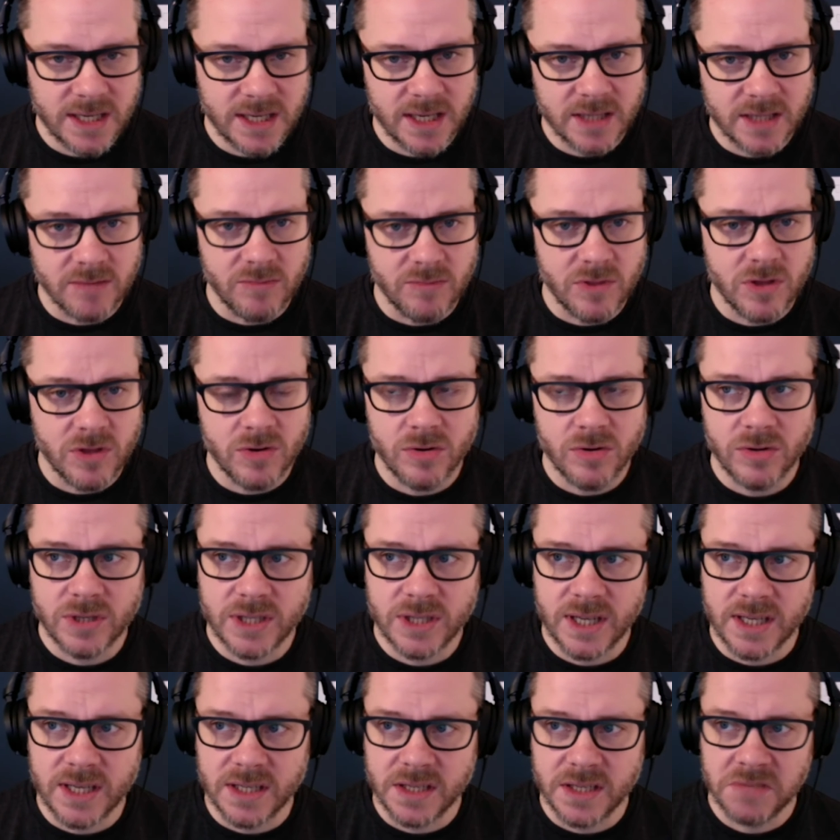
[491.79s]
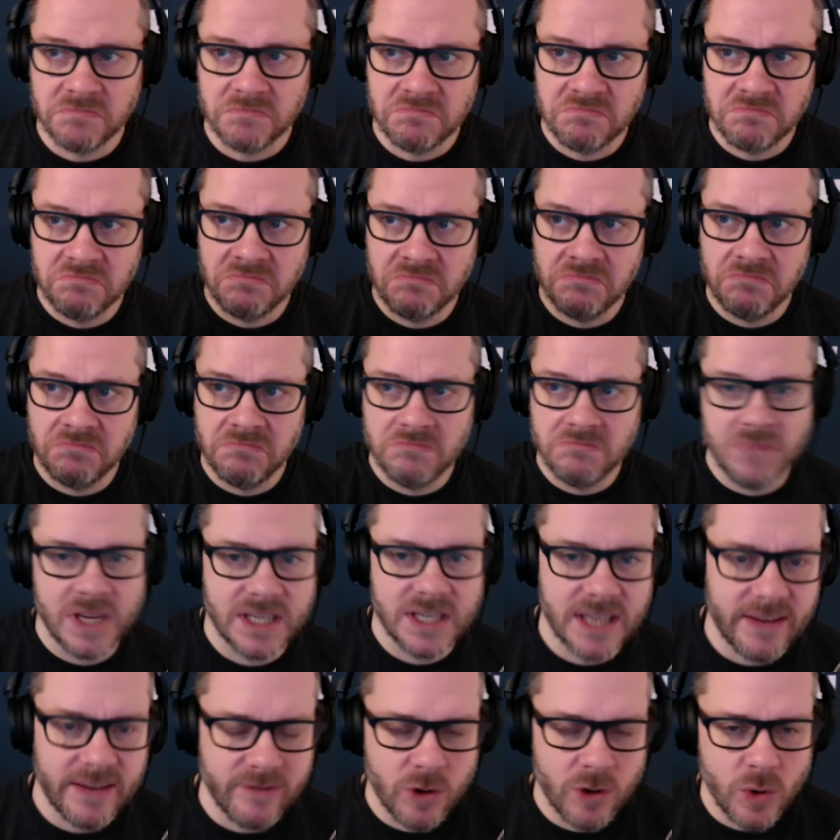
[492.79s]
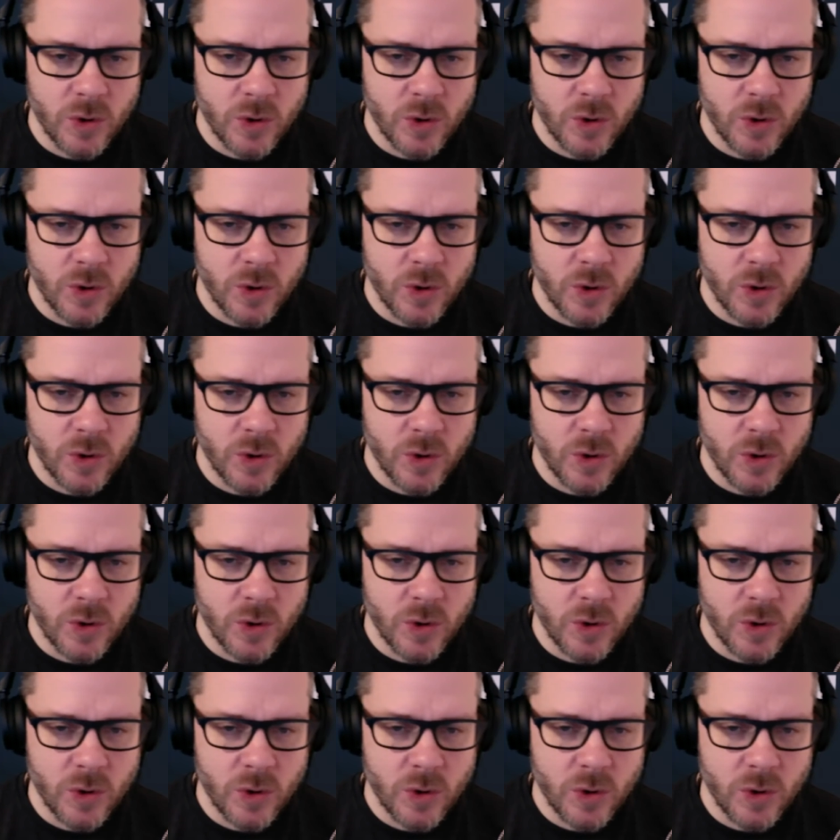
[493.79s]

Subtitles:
Here's some thoughts. Let's have a